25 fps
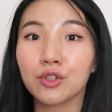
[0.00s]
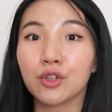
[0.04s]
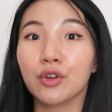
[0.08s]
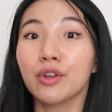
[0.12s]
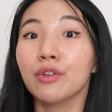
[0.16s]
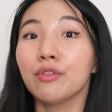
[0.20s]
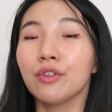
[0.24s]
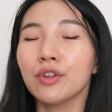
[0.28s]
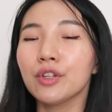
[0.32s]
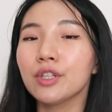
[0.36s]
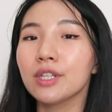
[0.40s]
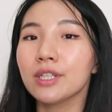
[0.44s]
so
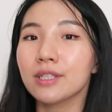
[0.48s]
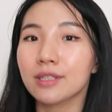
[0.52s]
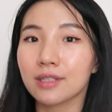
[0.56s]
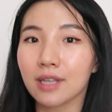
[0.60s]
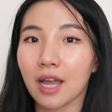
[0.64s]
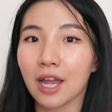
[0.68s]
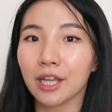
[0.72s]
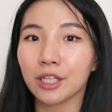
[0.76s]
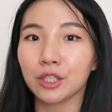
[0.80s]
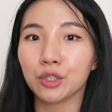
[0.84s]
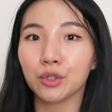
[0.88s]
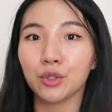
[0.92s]
if you
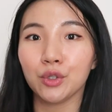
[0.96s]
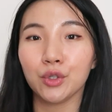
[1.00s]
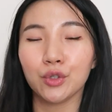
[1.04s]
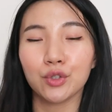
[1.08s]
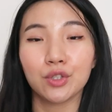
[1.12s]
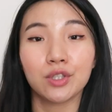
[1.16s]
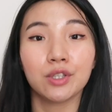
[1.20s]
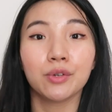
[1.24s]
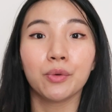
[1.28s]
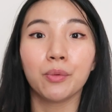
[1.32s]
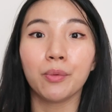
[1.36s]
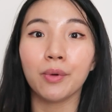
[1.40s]
decide to
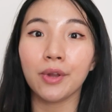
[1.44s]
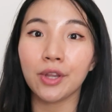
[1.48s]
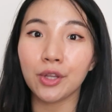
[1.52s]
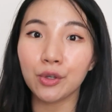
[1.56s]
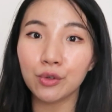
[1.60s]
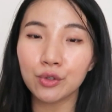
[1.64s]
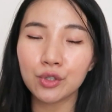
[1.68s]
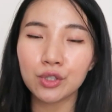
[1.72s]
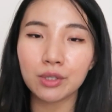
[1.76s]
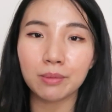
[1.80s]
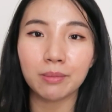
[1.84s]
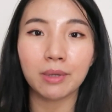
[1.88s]
use the
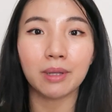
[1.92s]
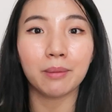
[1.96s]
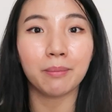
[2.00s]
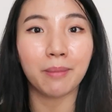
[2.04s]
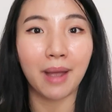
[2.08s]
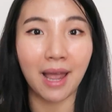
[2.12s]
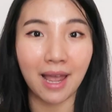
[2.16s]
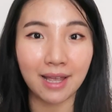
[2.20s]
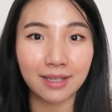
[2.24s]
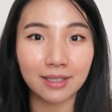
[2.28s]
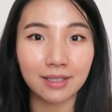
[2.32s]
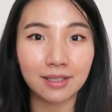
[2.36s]
reusable
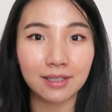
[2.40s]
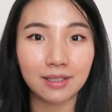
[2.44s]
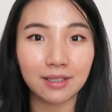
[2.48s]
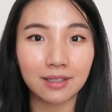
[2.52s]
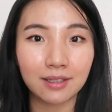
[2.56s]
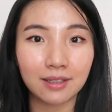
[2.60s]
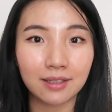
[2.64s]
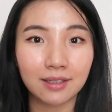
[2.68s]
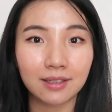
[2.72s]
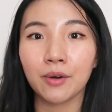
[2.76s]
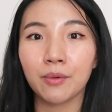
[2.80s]
masks,